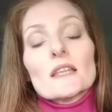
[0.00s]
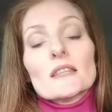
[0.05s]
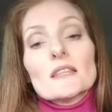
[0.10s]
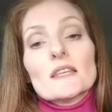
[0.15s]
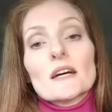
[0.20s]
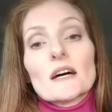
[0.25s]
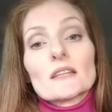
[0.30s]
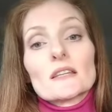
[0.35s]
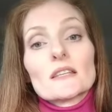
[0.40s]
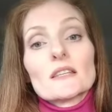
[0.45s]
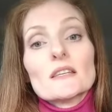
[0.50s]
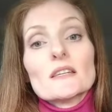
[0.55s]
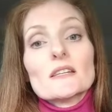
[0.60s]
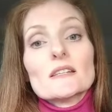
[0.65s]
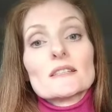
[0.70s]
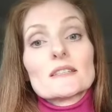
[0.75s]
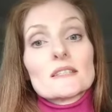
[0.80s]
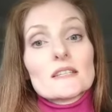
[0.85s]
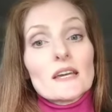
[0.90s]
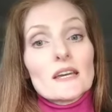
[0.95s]
The other thing
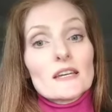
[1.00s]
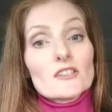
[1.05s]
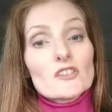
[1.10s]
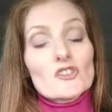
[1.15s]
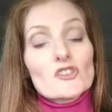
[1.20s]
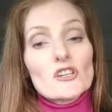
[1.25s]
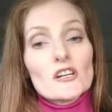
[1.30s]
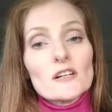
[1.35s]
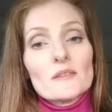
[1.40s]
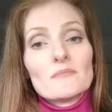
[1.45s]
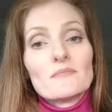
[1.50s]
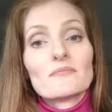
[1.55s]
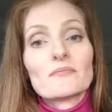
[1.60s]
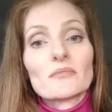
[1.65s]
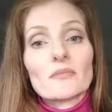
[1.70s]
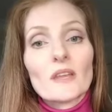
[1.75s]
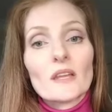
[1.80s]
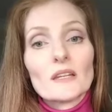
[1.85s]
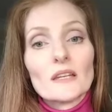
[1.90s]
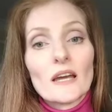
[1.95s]
is texture.
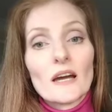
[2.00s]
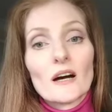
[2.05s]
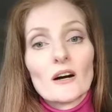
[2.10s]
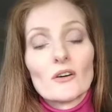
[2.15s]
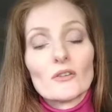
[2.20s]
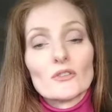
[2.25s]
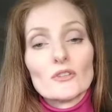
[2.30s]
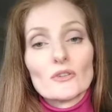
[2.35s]
Now,